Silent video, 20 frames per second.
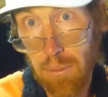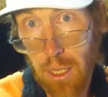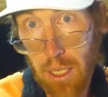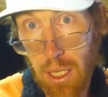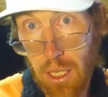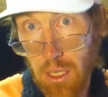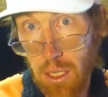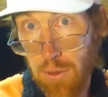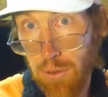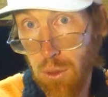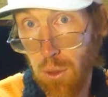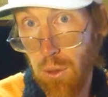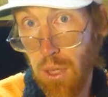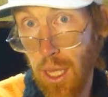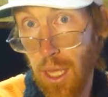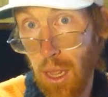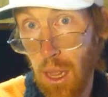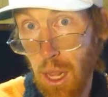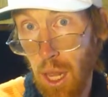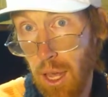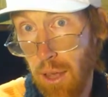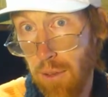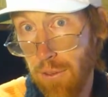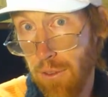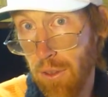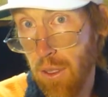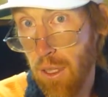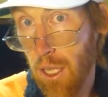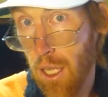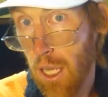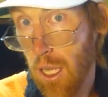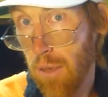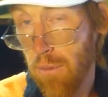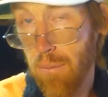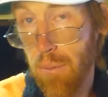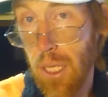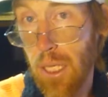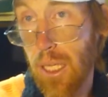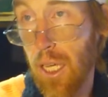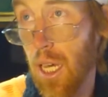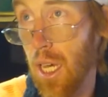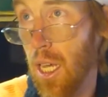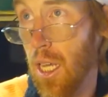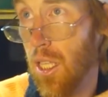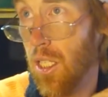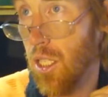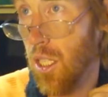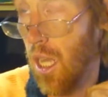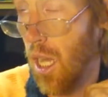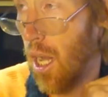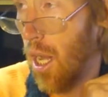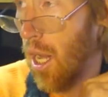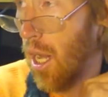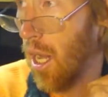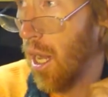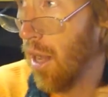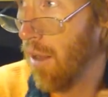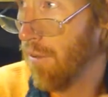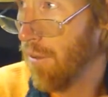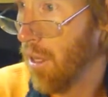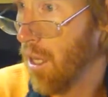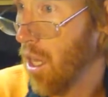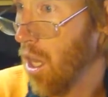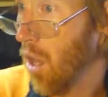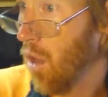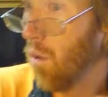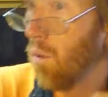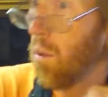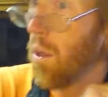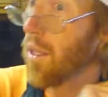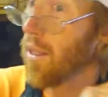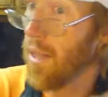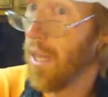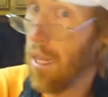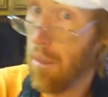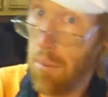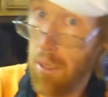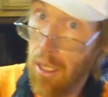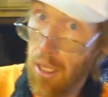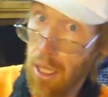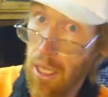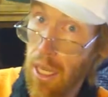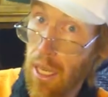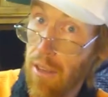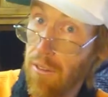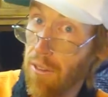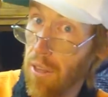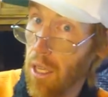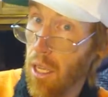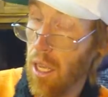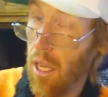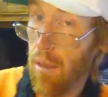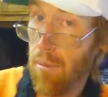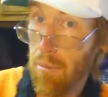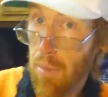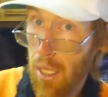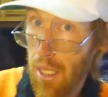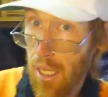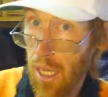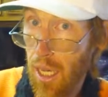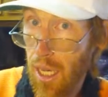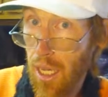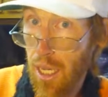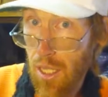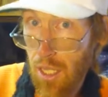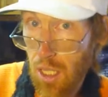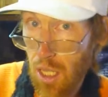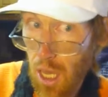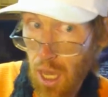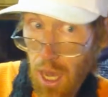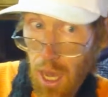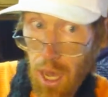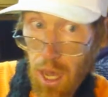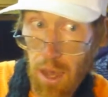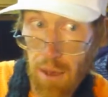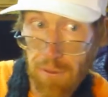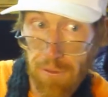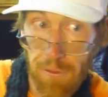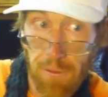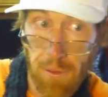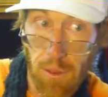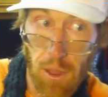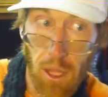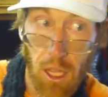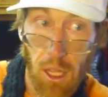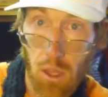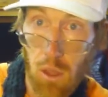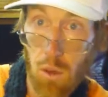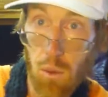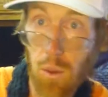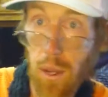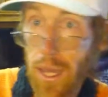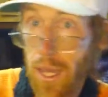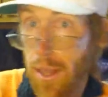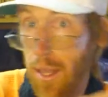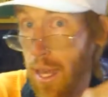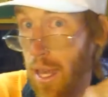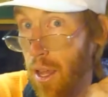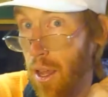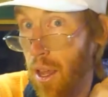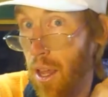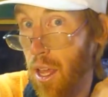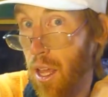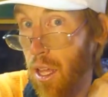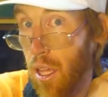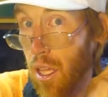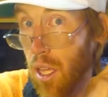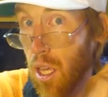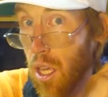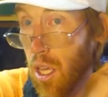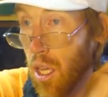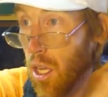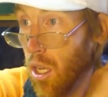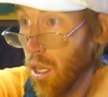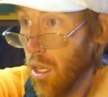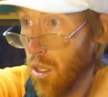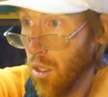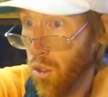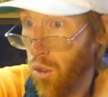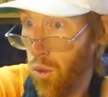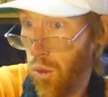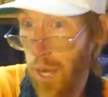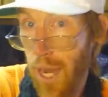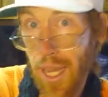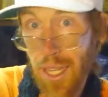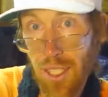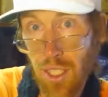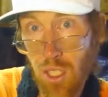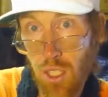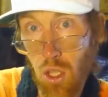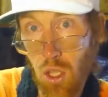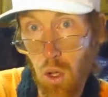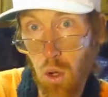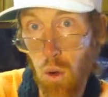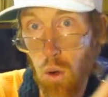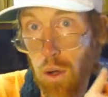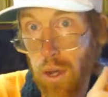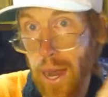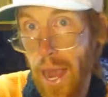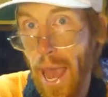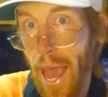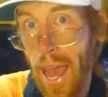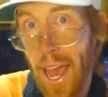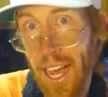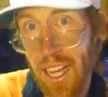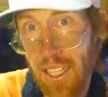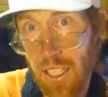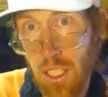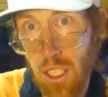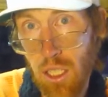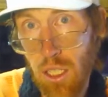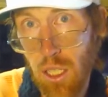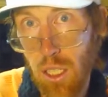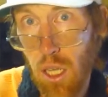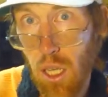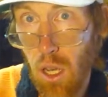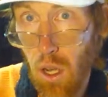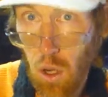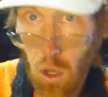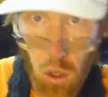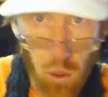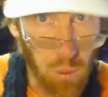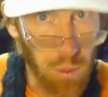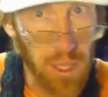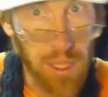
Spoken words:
because of who they love, because of what they believe, because of the way they dress or act or